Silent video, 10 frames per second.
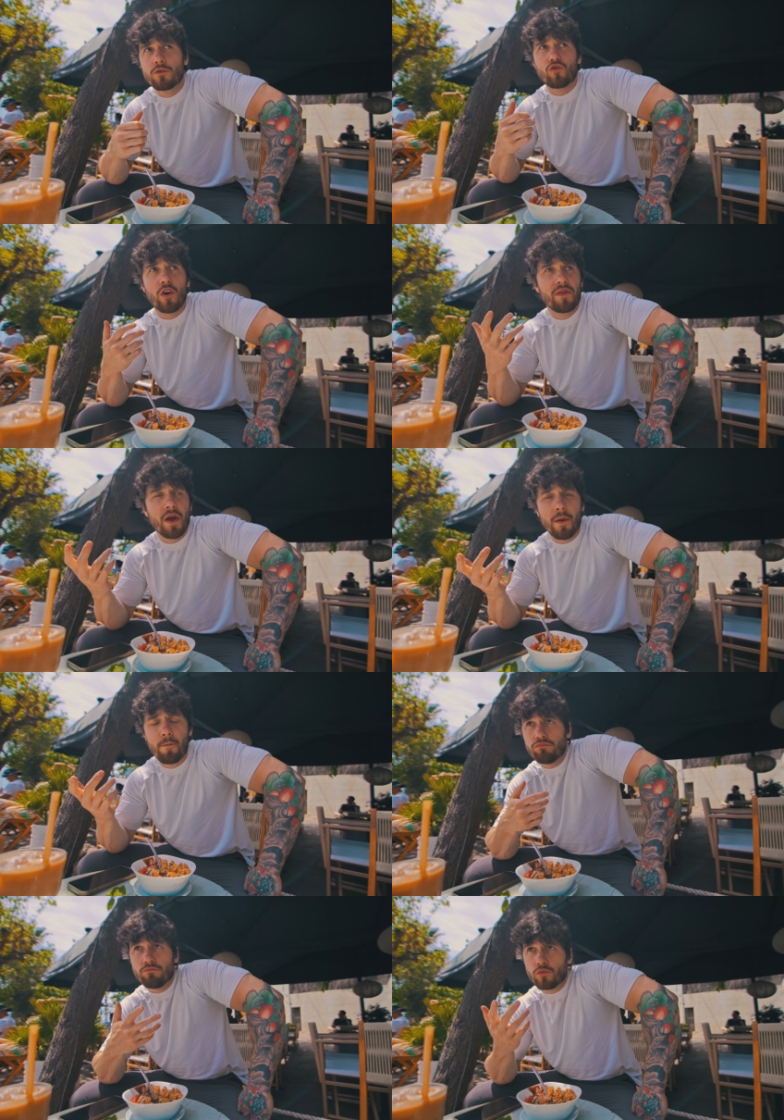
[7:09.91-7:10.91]
Train there,
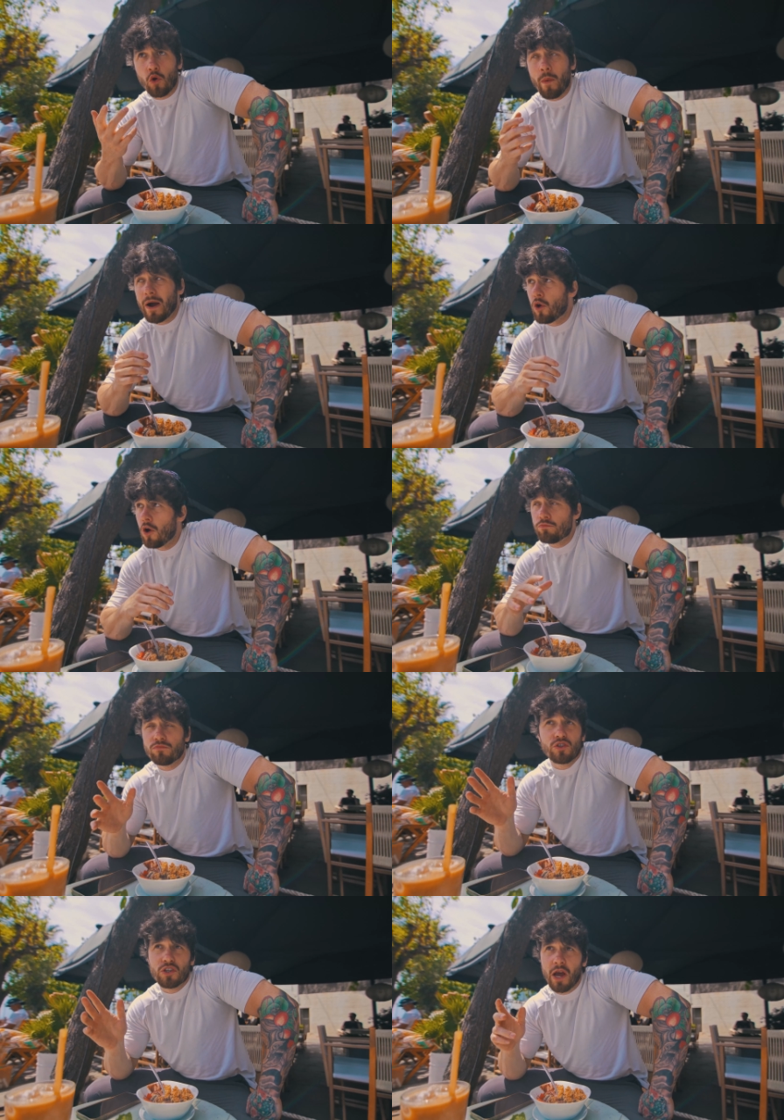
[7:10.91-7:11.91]
go back home
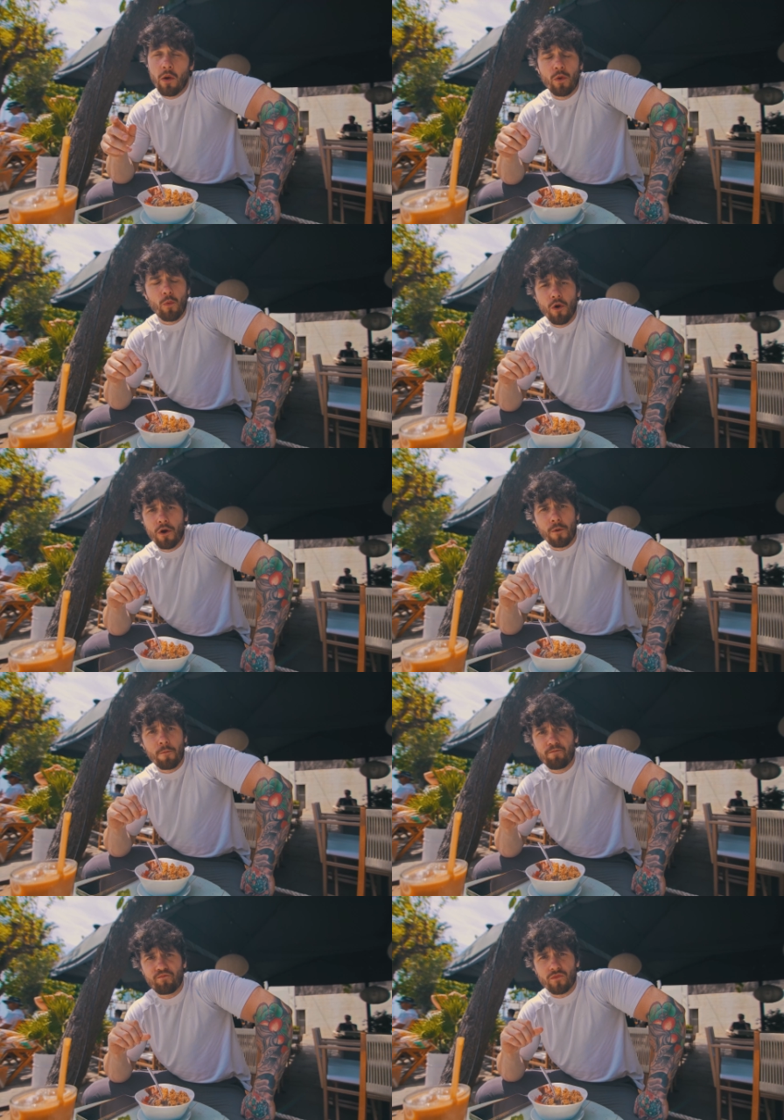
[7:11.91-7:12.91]
and just get on with work,
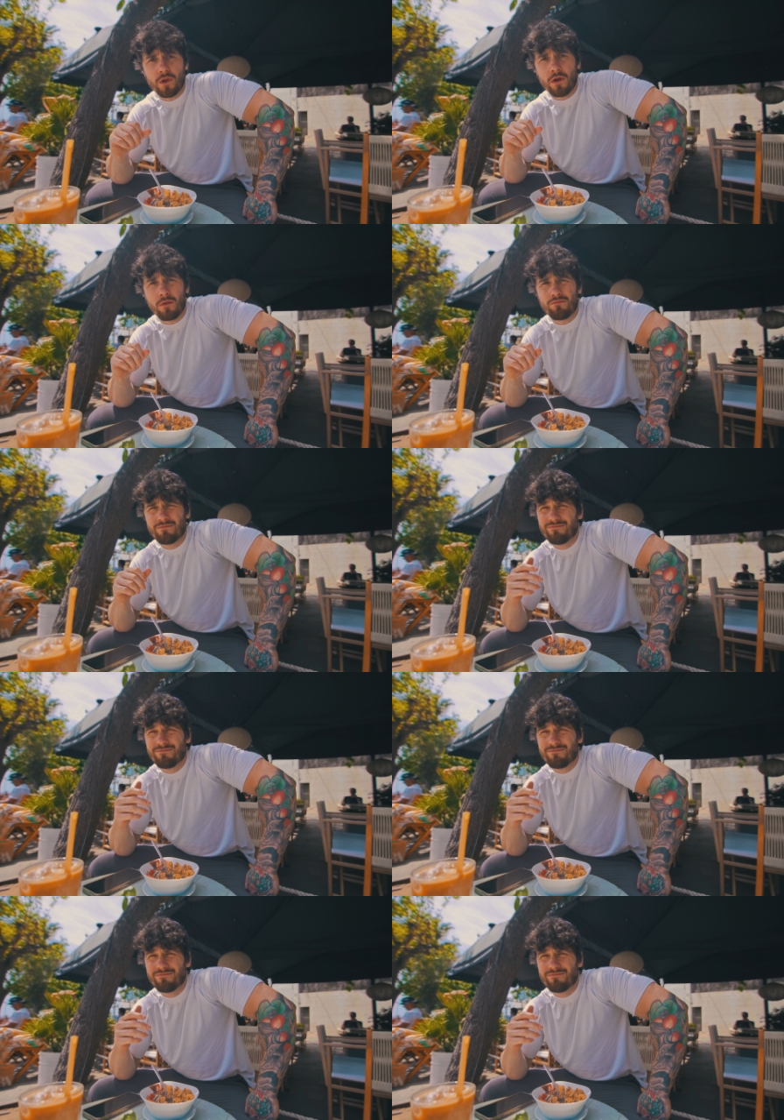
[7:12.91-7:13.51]
you know.